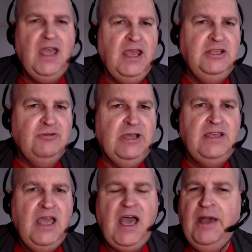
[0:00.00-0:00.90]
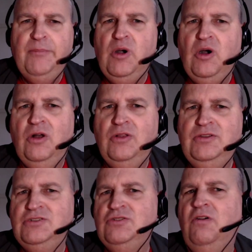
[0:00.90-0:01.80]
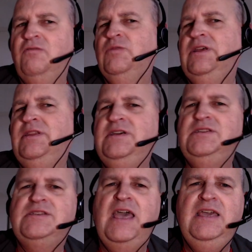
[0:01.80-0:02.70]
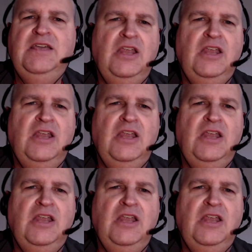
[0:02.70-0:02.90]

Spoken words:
Anyway, on the software there's a